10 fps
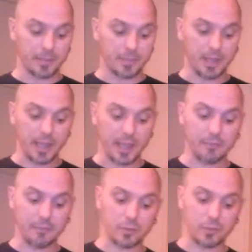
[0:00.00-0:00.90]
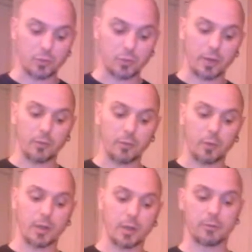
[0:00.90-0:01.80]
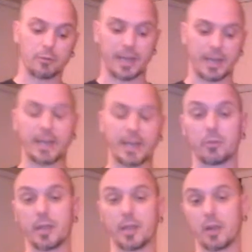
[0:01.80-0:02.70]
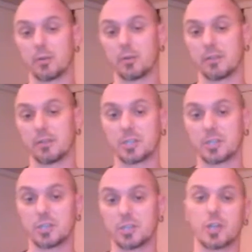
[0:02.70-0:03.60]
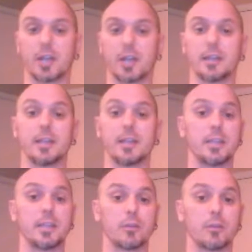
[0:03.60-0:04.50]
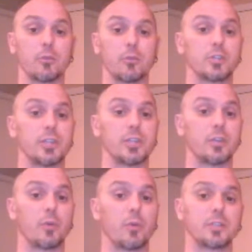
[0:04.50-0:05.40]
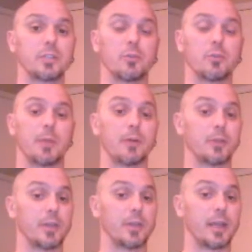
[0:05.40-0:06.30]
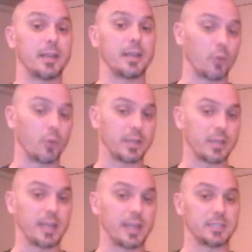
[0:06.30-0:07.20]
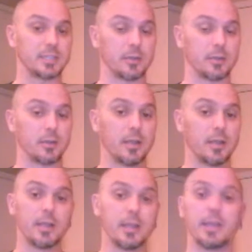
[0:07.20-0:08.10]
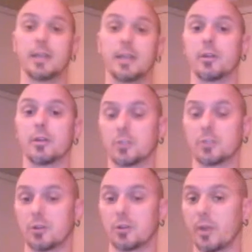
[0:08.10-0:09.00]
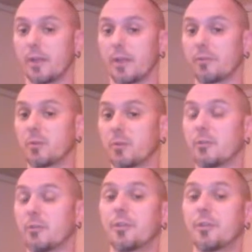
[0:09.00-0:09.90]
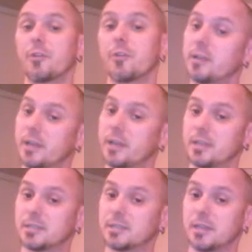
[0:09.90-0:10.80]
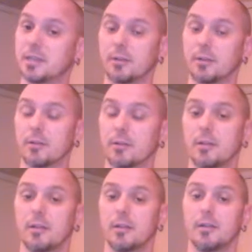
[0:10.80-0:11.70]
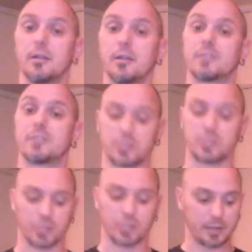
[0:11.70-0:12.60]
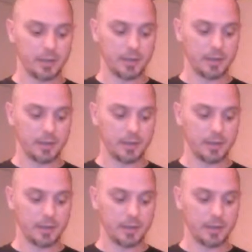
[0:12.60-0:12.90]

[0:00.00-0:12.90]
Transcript: they have 2,183 hours of sunshine a year, which equates to about 91 days a year. Here in Arizona, we have 330 days a year of sunshine.